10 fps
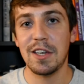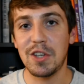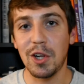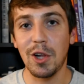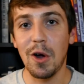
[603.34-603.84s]
His
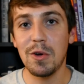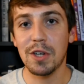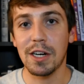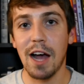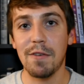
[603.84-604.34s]
clothes
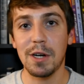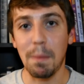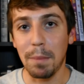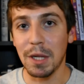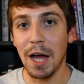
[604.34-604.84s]
are covered
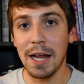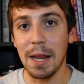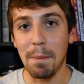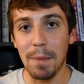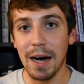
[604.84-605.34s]
in blood
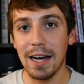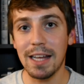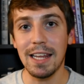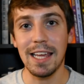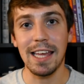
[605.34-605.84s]
and mud.